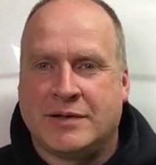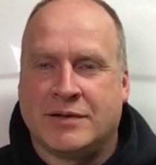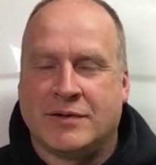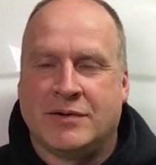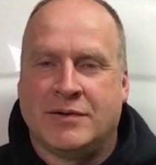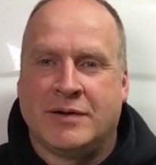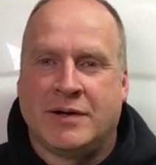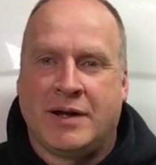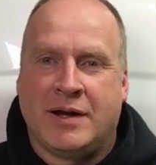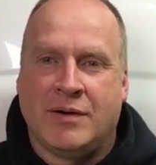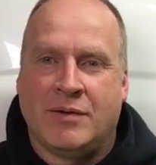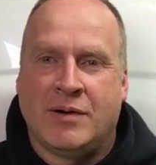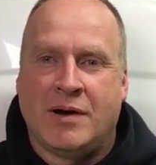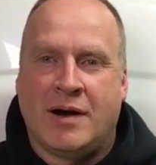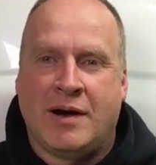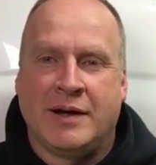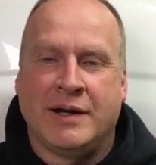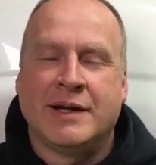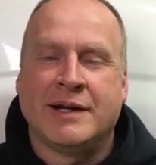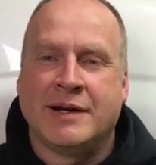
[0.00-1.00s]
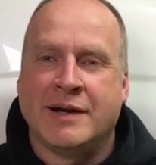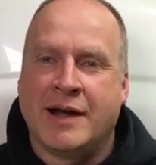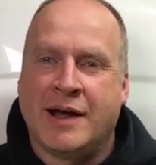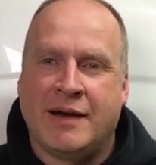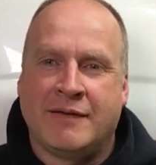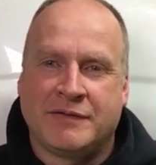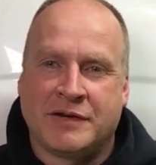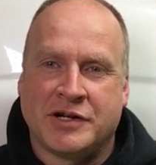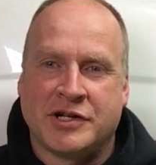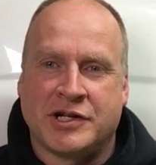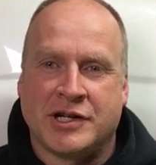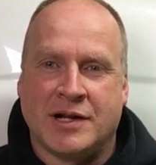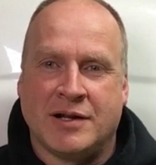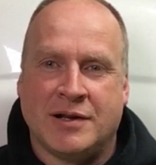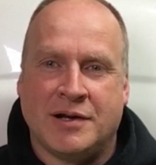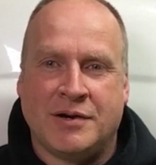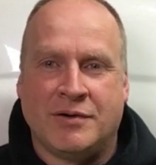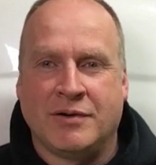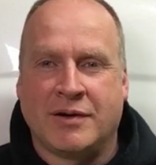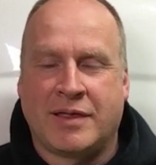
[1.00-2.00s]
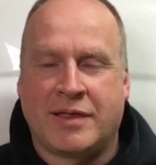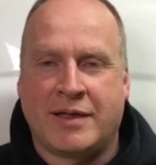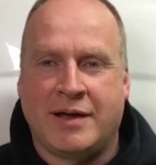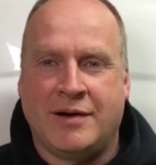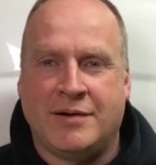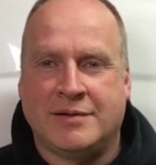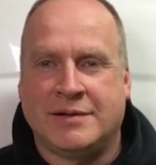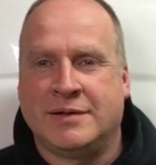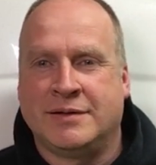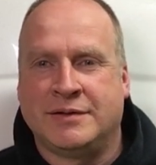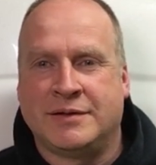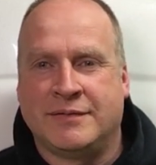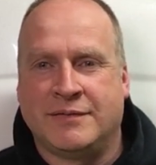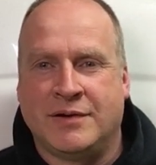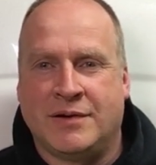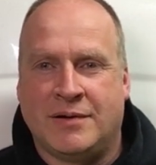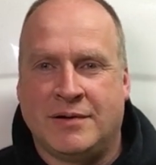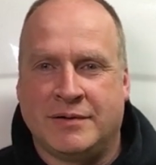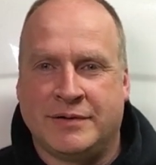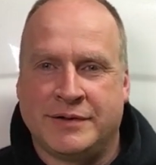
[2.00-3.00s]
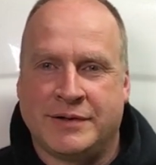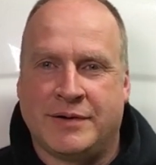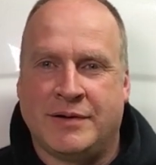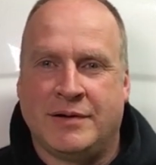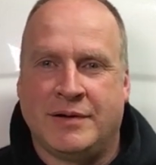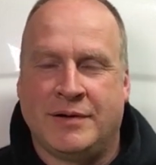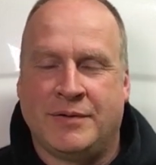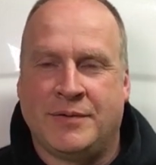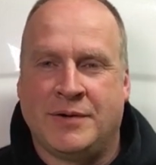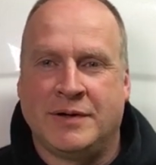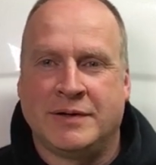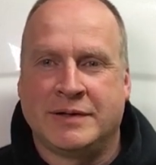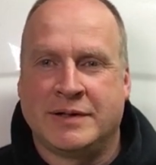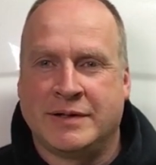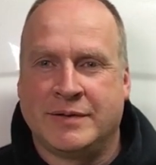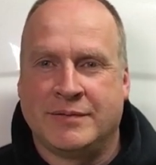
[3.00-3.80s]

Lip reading: So I didn't have to shell out thousands of dollars all at once.